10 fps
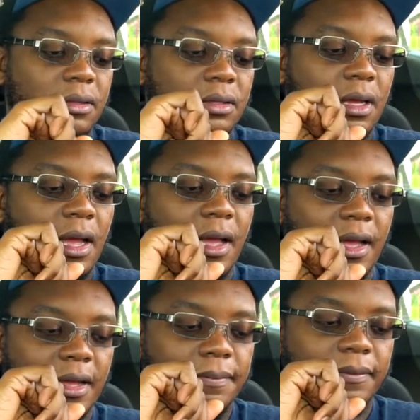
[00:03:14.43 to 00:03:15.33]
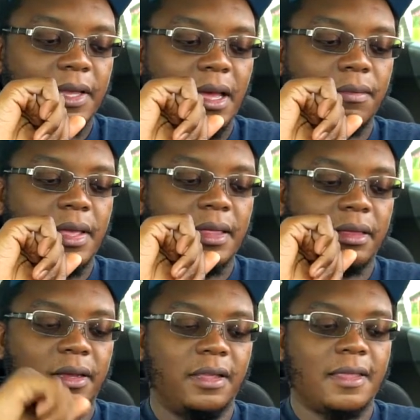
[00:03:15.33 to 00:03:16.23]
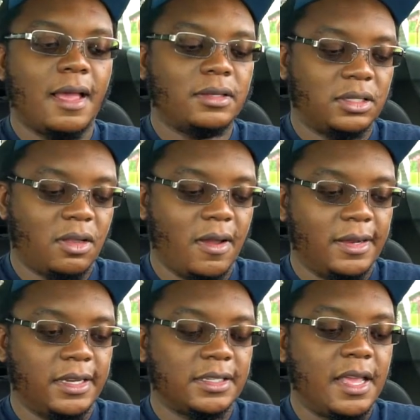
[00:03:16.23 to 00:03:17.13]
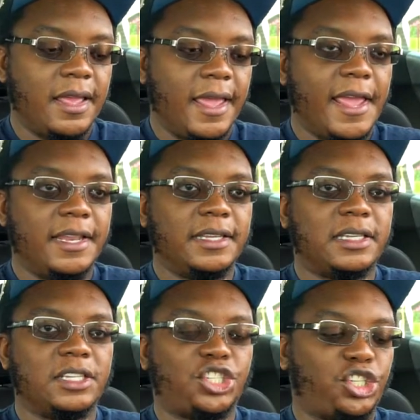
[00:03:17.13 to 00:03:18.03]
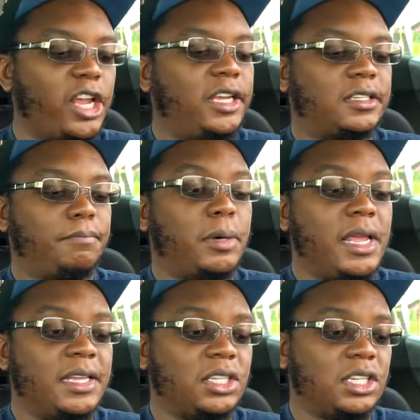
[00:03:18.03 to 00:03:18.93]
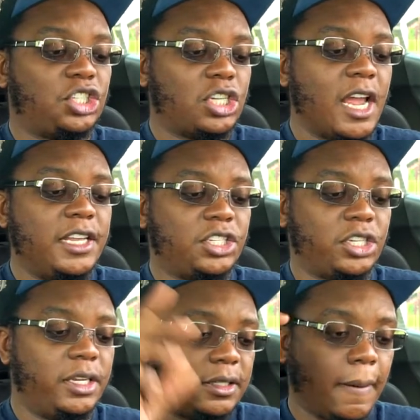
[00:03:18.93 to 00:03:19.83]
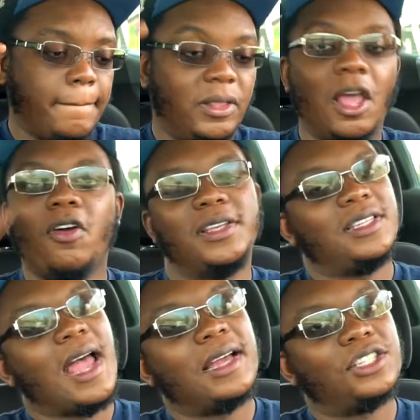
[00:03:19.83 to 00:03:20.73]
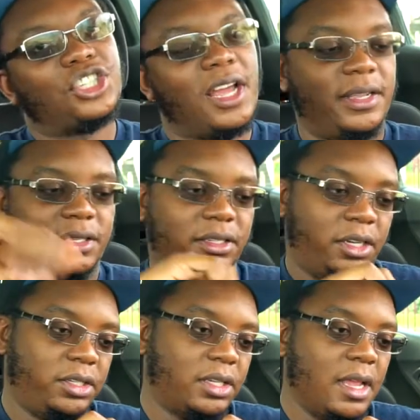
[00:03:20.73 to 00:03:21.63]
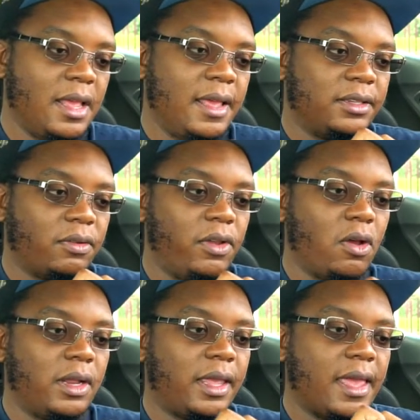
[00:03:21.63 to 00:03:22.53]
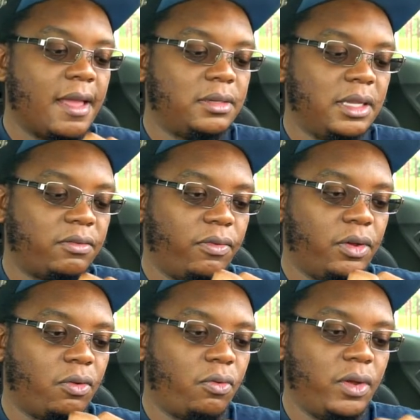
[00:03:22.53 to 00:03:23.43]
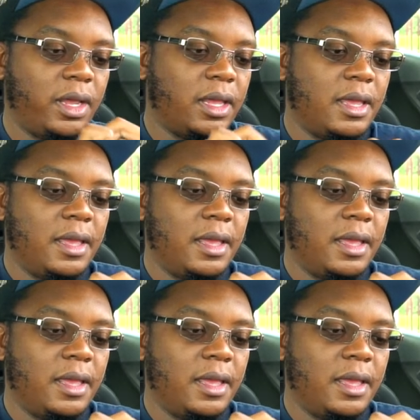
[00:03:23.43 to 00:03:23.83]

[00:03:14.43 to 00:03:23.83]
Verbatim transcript: Uh huh. Yep, that 30,000 Stardust. And this is Shinx, but is it a shiny Shinx? No, it's not a shiny Shinx. So we're going to capture this real quick.